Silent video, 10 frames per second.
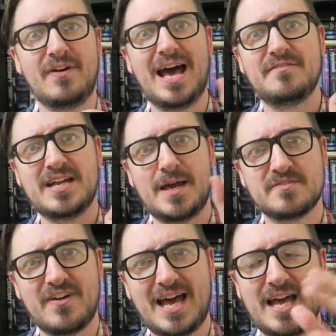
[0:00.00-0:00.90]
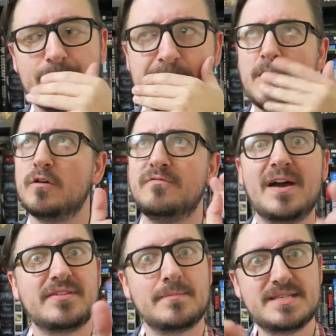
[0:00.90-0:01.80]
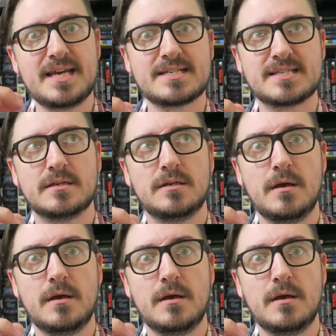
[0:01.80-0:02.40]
5 times 5. No, 5 times 6.